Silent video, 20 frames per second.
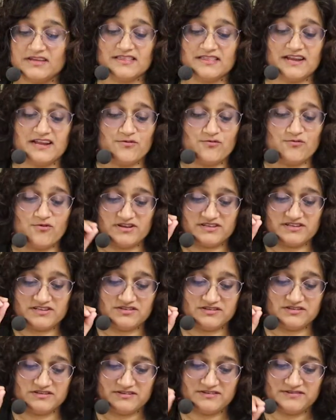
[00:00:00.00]
I want
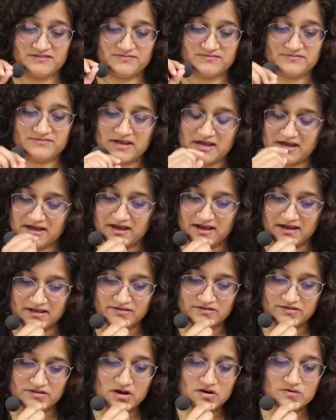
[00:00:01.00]
to
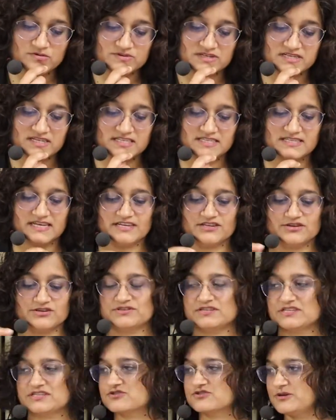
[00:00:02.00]
note is that your
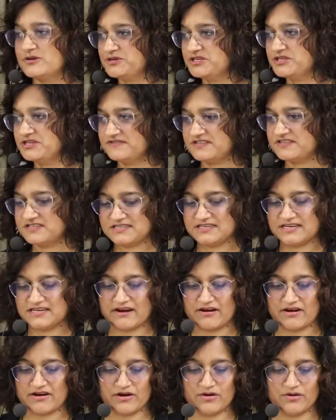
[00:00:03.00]
description of the
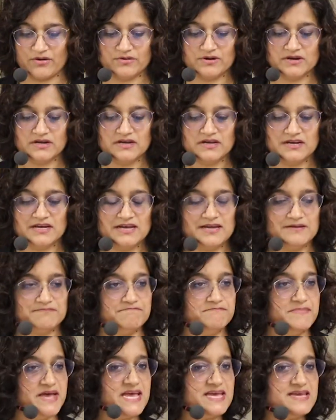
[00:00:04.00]
scenario
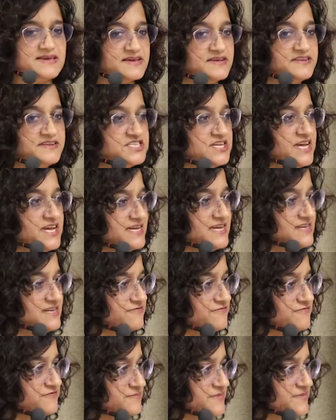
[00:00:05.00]
may contain
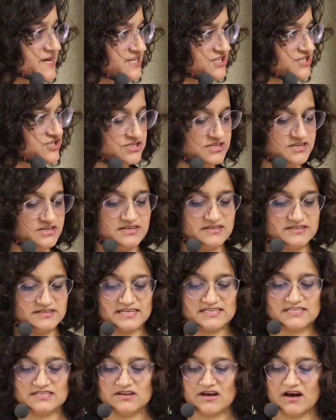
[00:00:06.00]
information that's
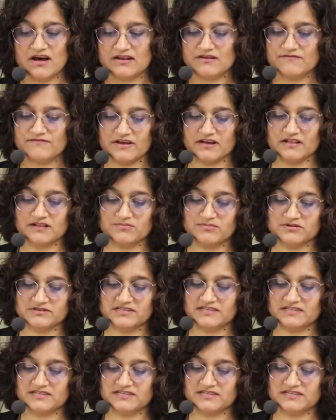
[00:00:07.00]
not available to the